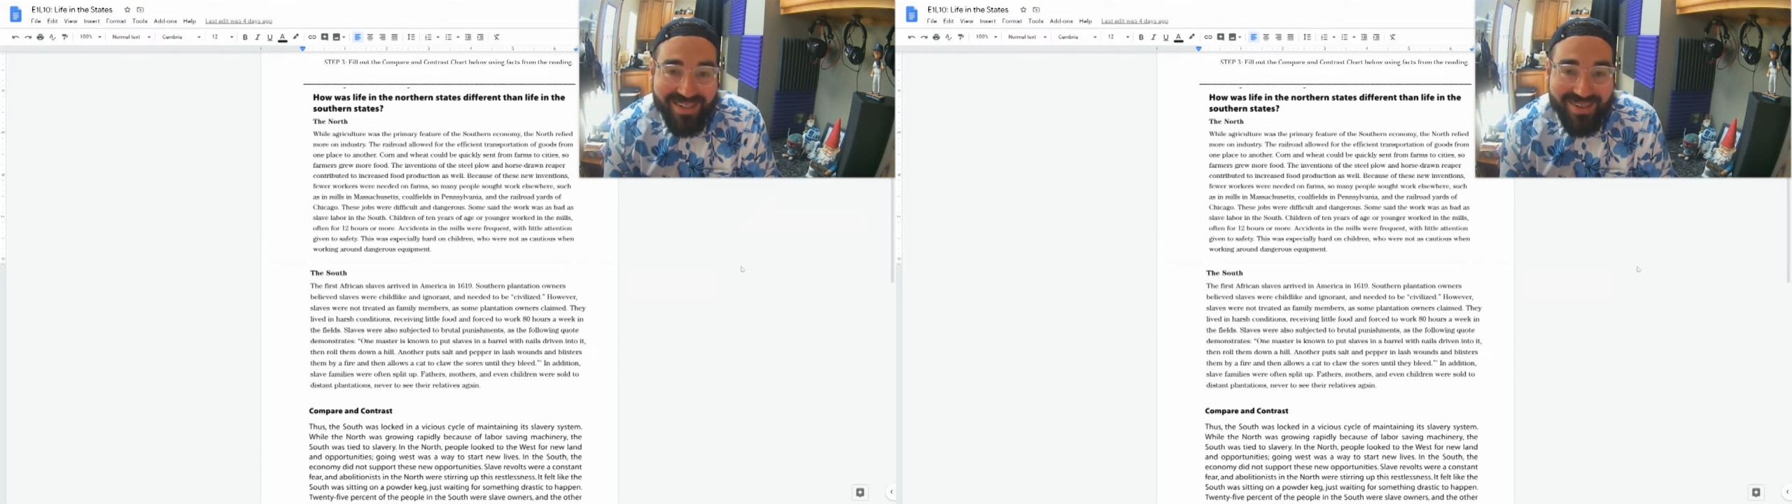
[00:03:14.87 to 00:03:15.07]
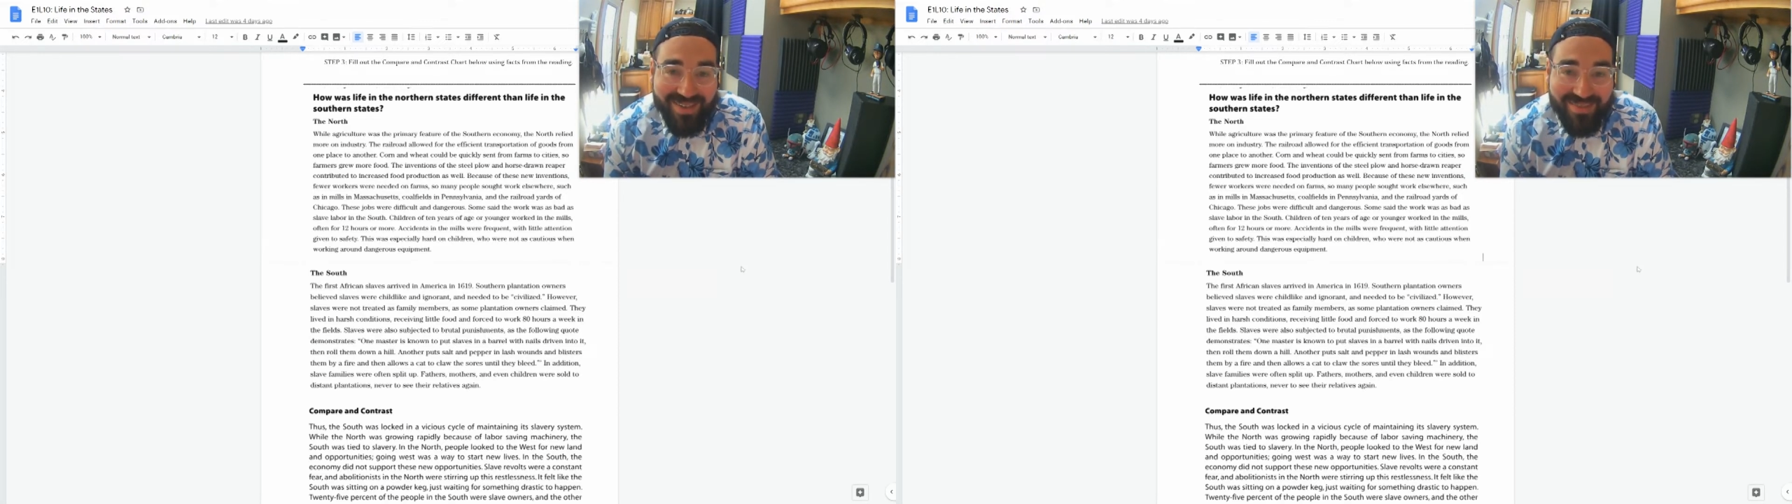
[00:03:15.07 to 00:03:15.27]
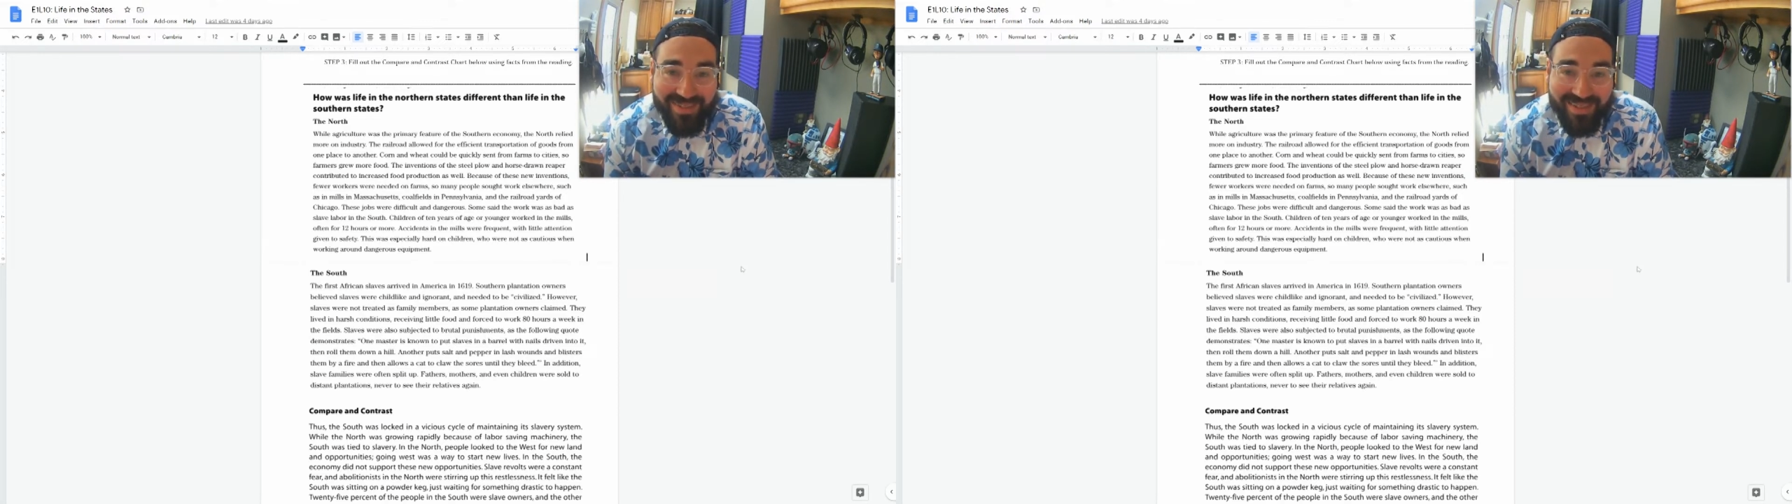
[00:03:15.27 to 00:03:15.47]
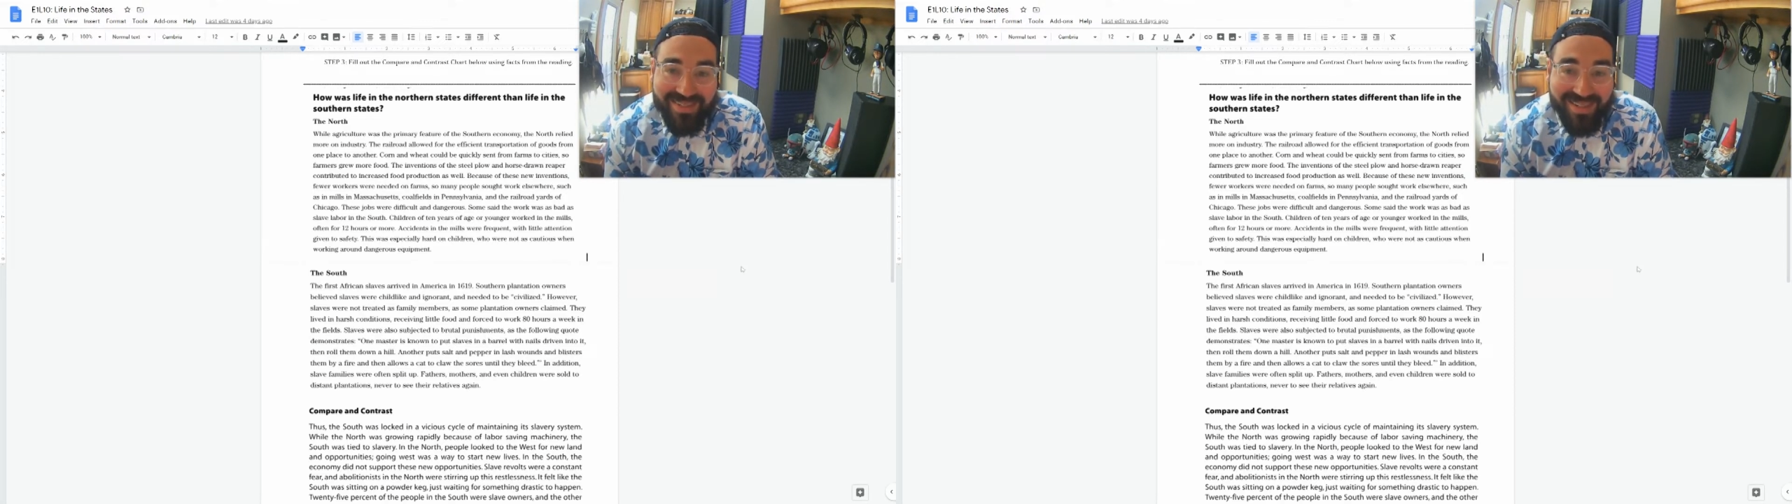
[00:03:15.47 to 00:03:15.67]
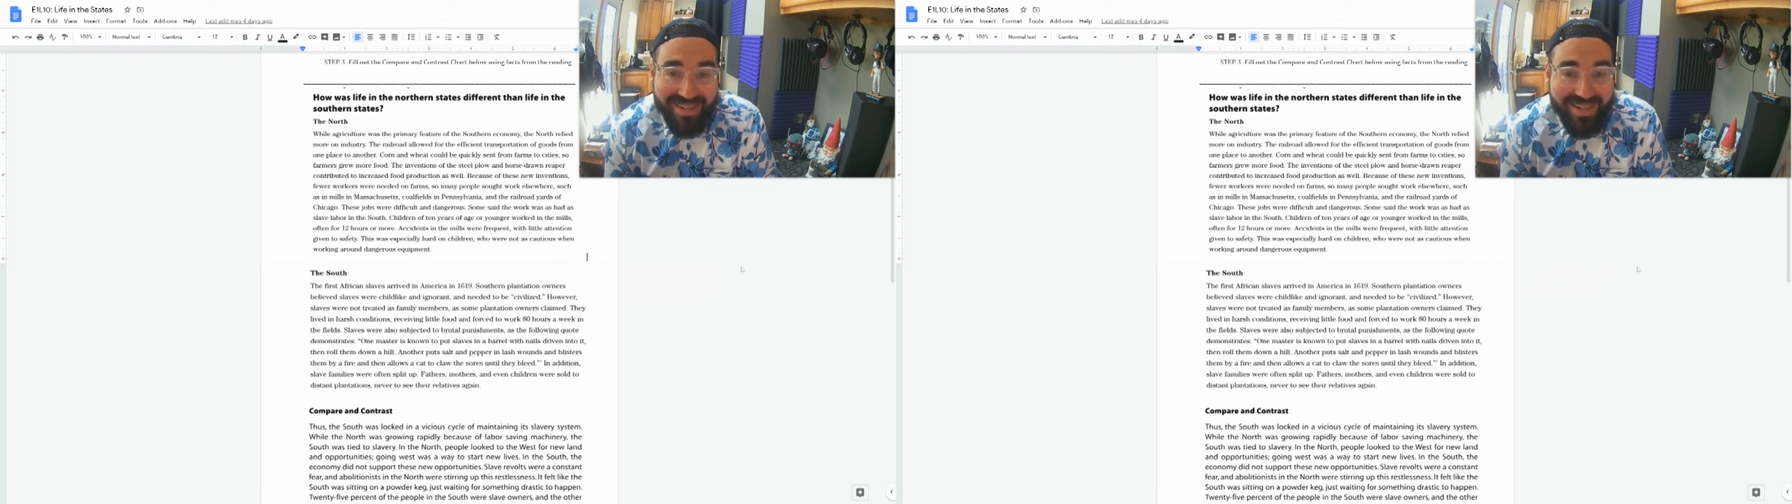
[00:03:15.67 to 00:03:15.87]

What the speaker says: equipment.